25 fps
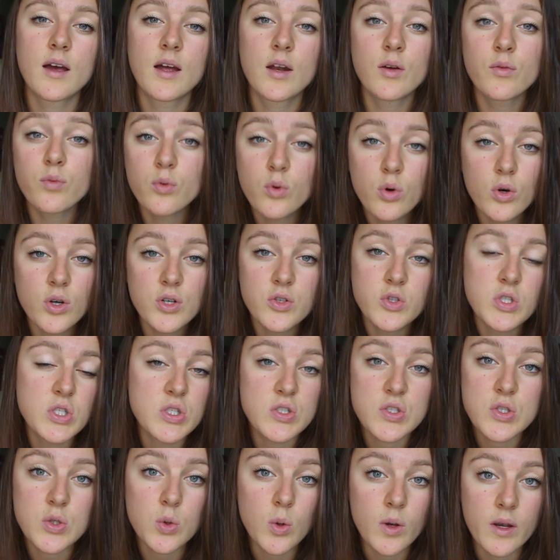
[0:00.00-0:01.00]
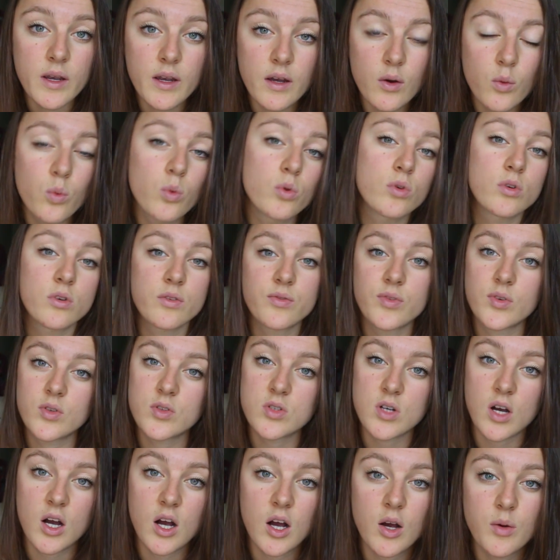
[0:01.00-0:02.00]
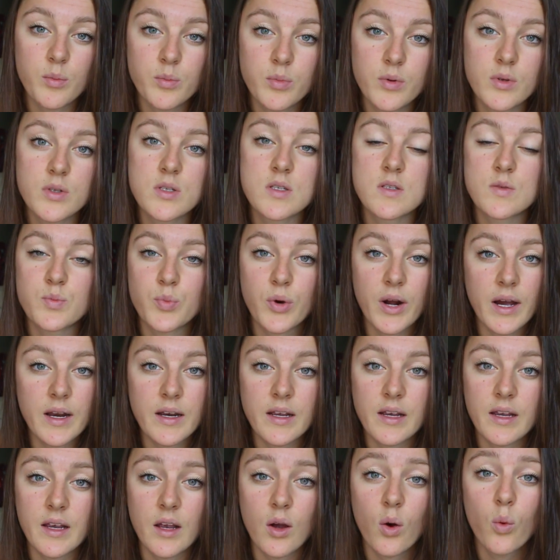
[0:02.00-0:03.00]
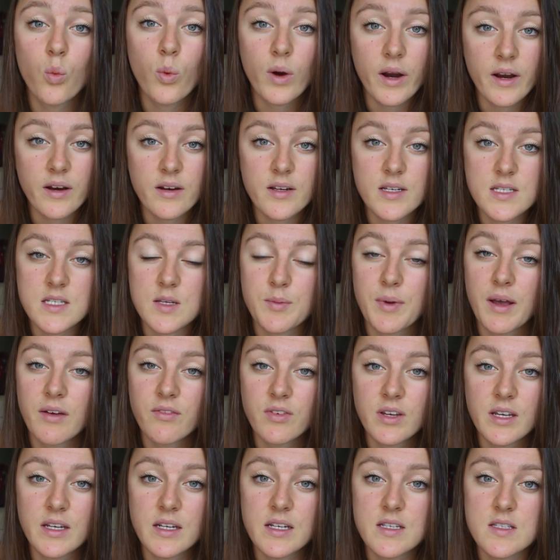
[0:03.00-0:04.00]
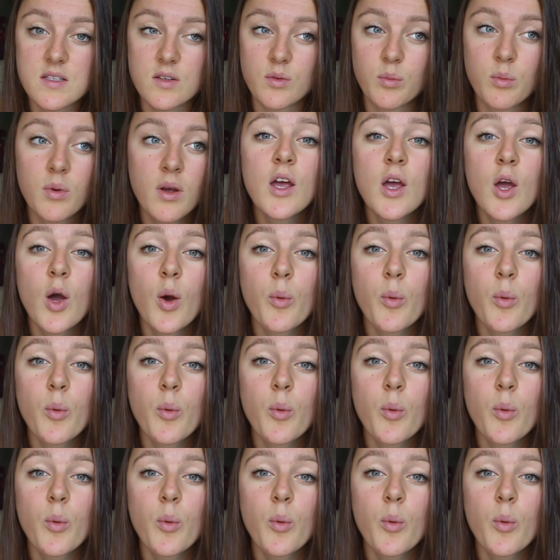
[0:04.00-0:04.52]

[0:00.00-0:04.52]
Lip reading: and of course she's doing a wonderful job spreading awareness about veganism.